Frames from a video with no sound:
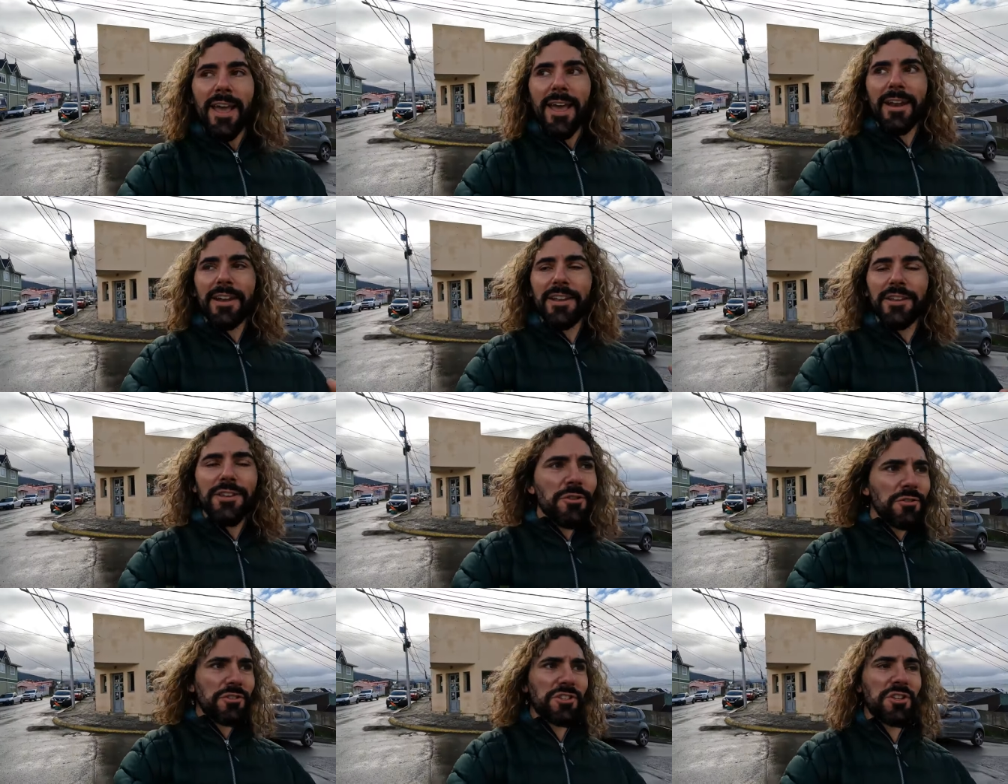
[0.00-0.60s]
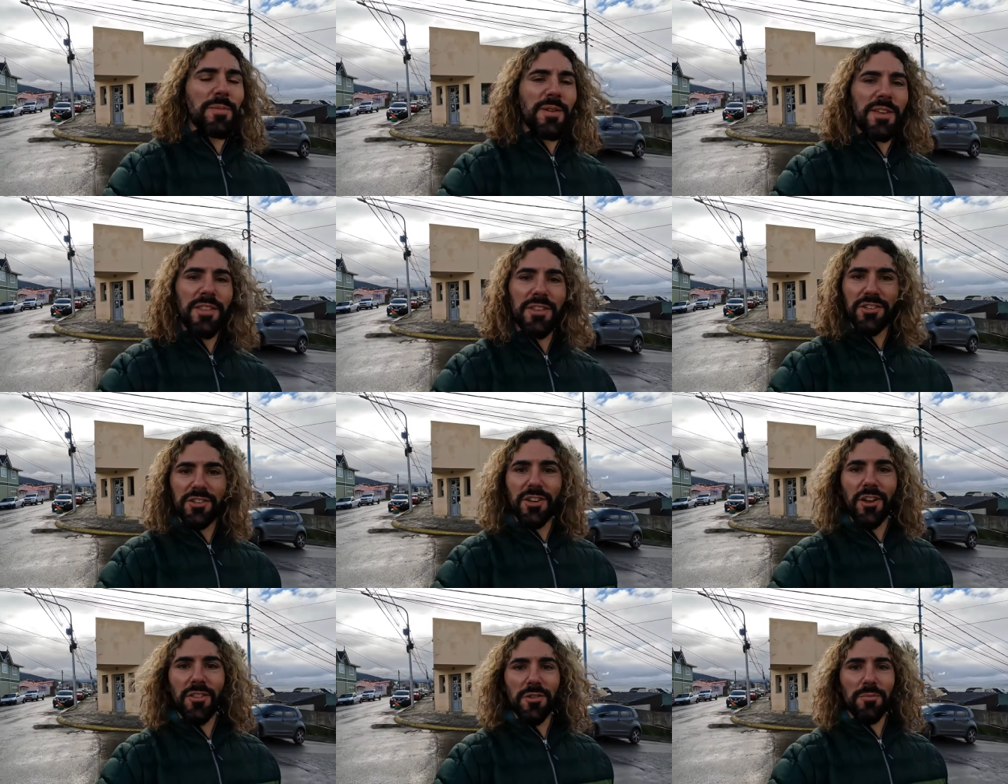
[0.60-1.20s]
and it used to be the
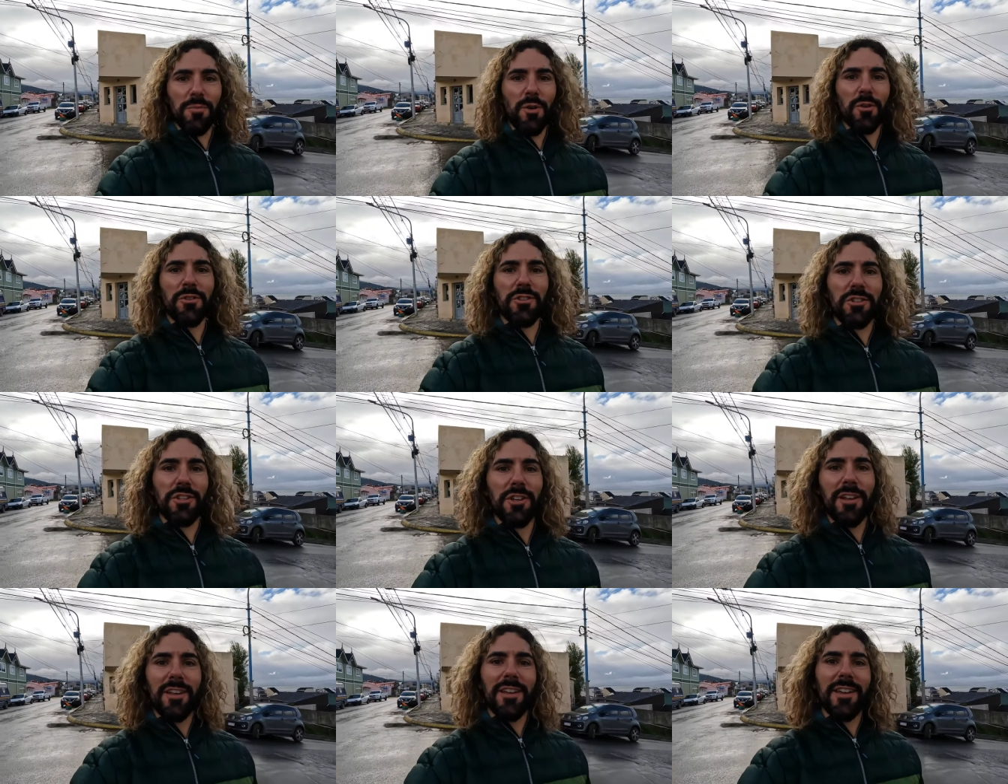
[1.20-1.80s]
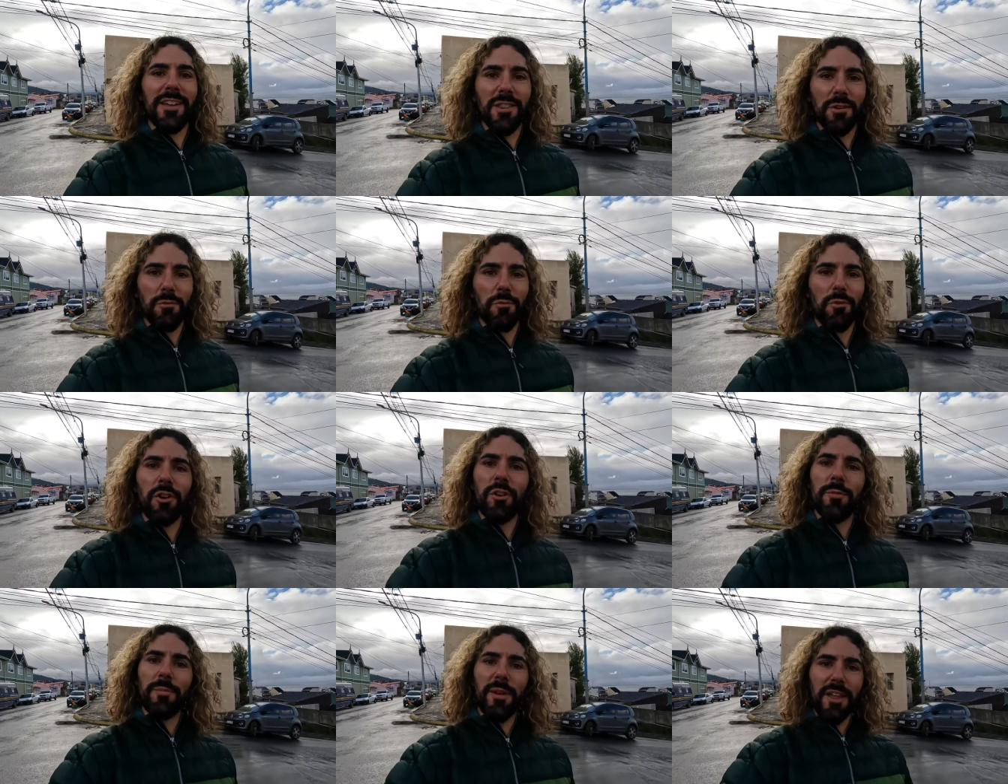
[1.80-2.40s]
southernmost city in the
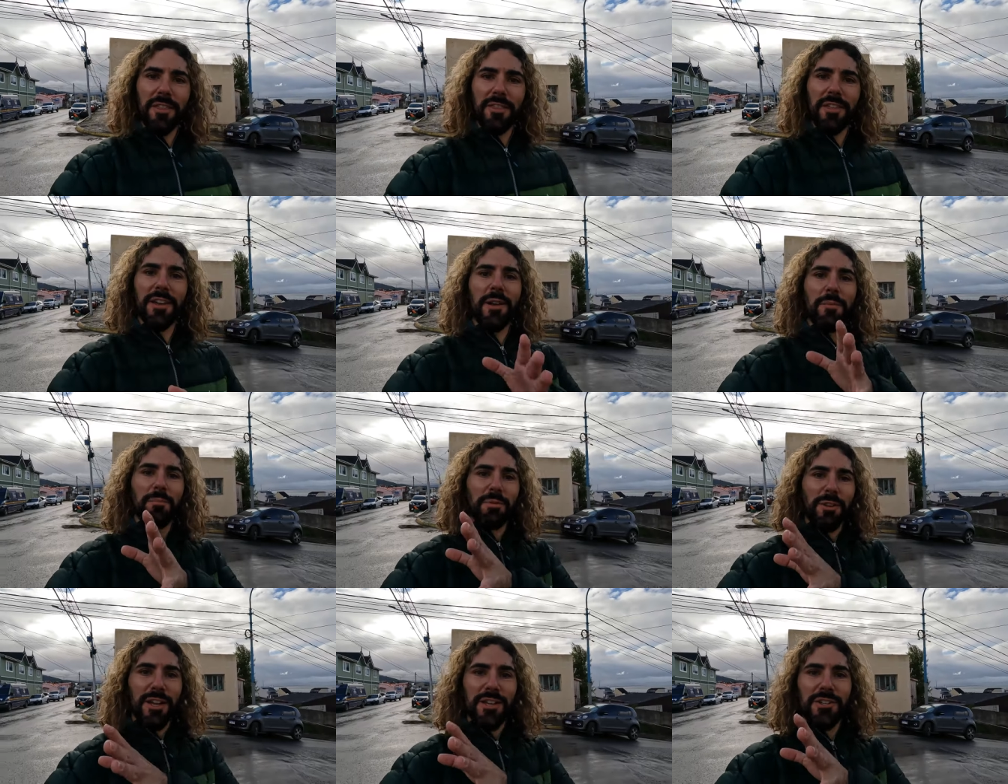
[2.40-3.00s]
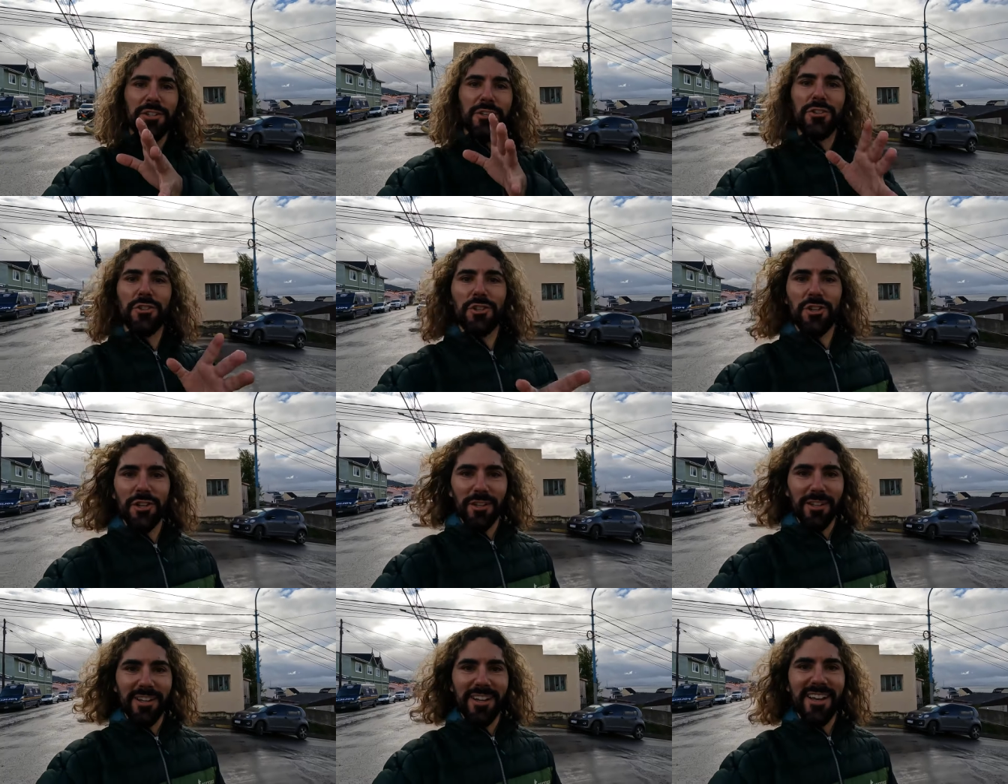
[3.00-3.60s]
world, but I think a place in
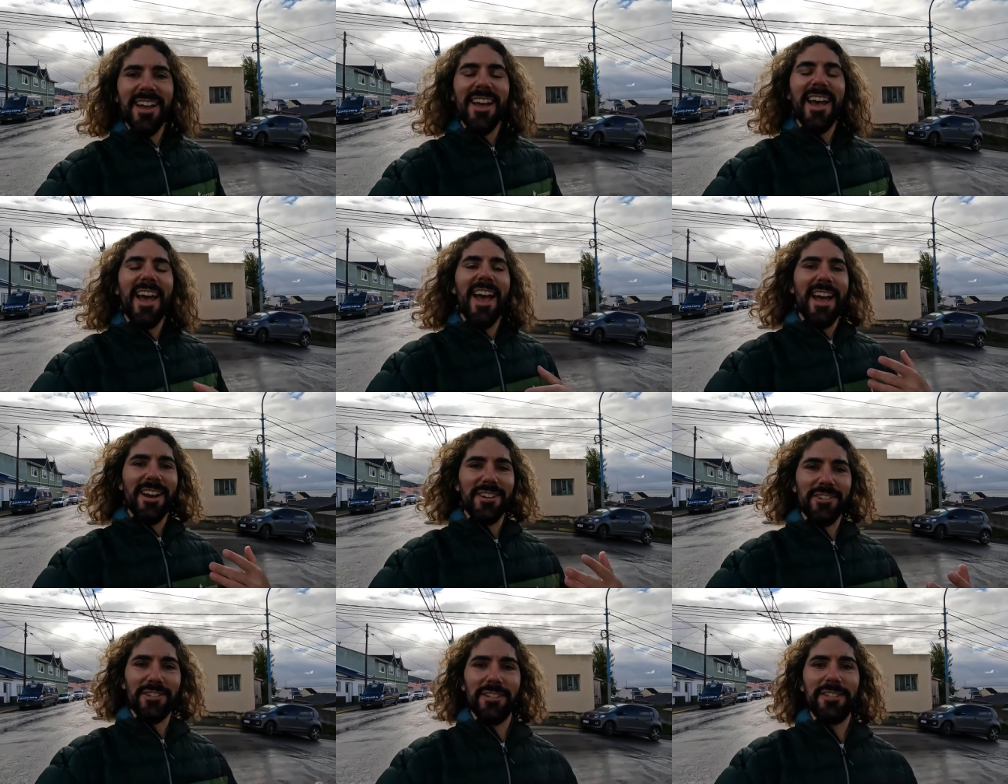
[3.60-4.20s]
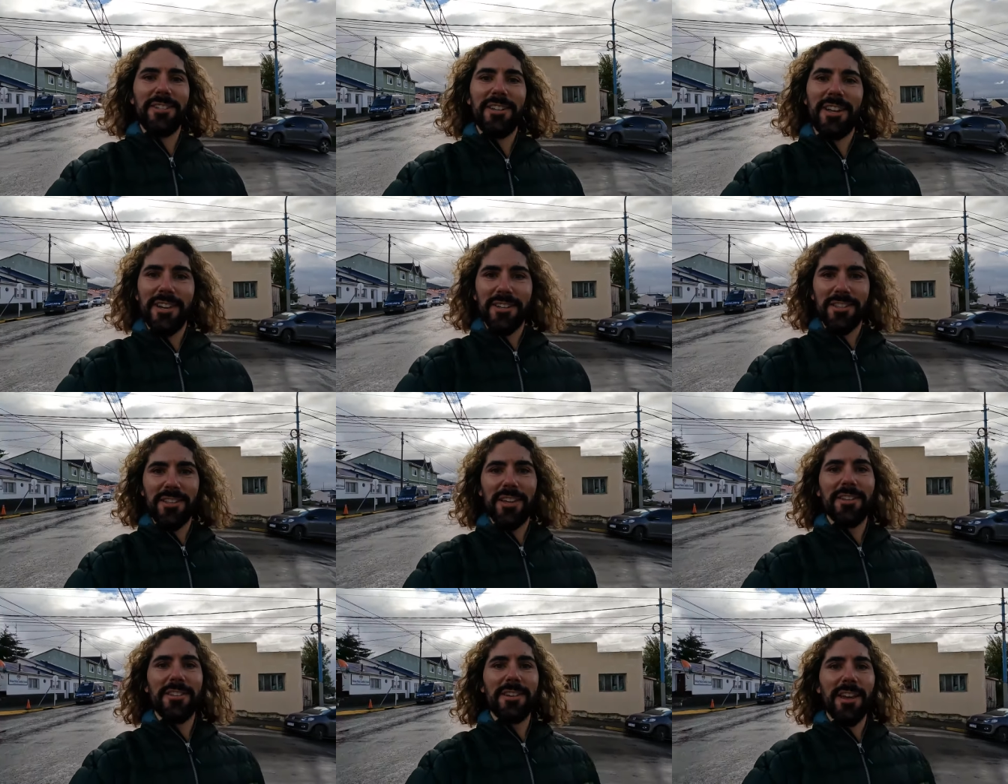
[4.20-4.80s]
Chile actually
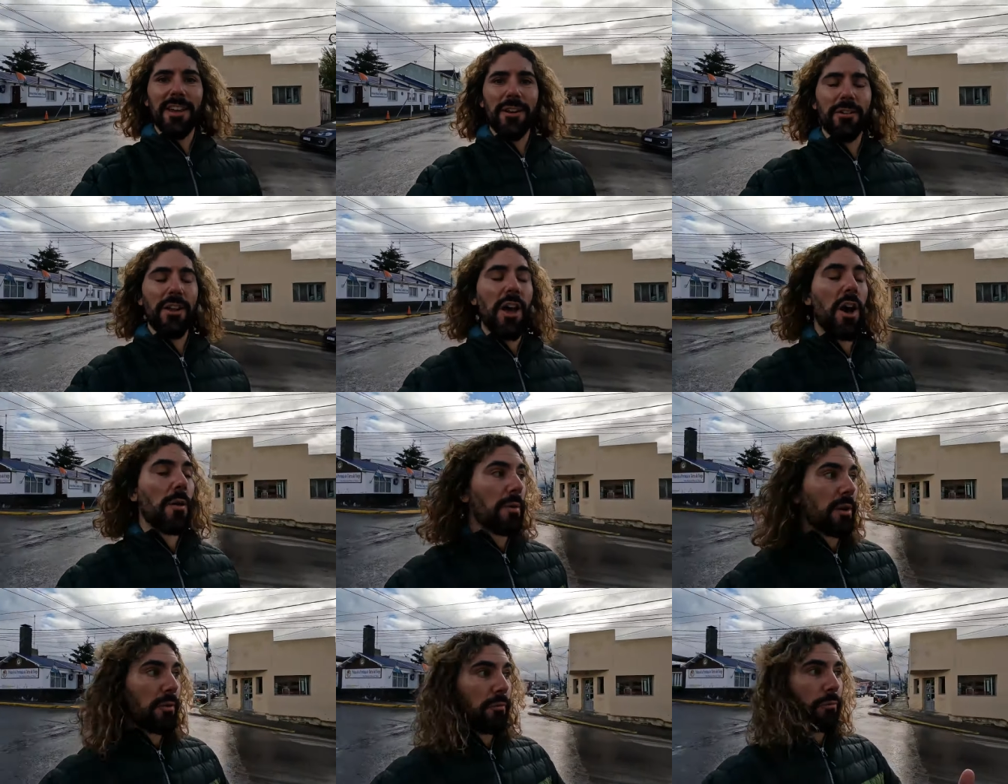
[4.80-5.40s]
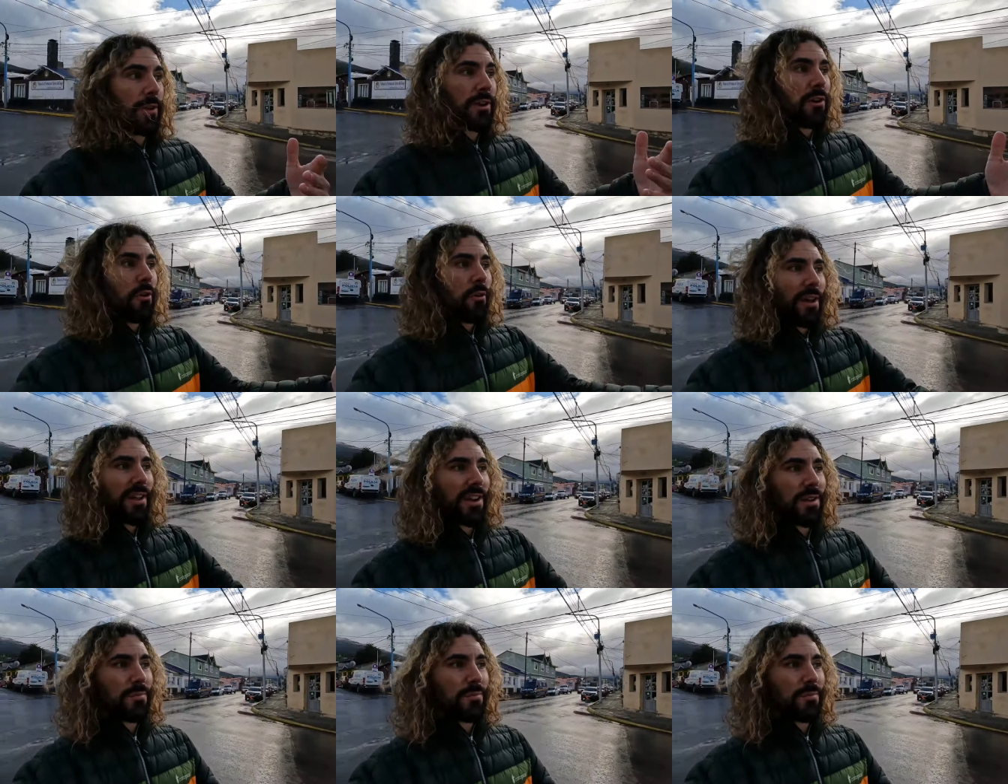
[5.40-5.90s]
takes that title now. But if we go